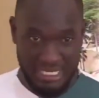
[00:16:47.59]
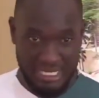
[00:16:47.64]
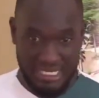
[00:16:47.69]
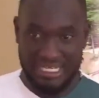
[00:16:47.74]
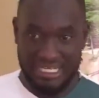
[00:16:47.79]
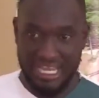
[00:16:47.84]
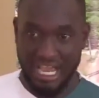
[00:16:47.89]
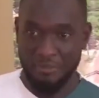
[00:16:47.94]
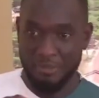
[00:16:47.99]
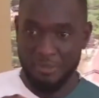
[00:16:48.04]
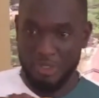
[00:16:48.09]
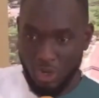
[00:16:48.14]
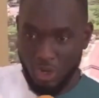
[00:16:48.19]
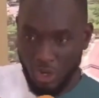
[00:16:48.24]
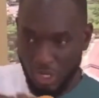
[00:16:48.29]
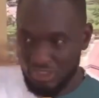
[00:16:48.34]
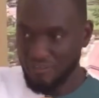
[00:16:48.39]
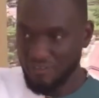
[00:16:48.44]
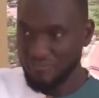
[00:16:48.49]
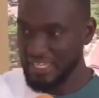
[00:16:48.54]
now
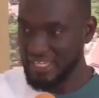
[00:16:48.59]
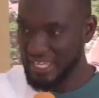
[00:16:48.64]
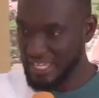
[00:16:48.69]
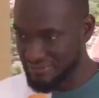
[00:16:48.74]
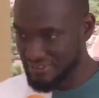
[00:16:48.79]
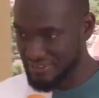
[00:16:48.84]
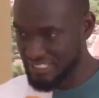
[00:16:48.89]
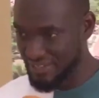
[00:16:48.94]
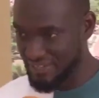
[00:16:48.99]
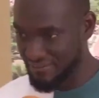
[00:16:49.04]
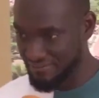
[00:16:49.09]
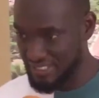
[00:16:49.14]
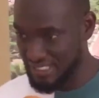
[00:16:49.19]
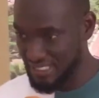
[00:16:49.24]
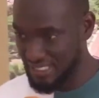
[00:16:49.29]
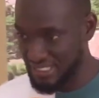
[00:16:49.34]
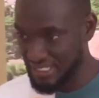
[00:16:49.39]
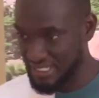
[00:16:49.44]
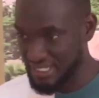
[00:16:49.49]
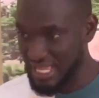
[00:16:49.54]
because of
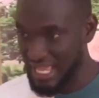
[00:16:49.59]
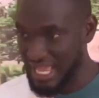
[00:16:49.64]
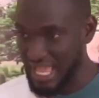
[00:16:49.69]
AFCFTA,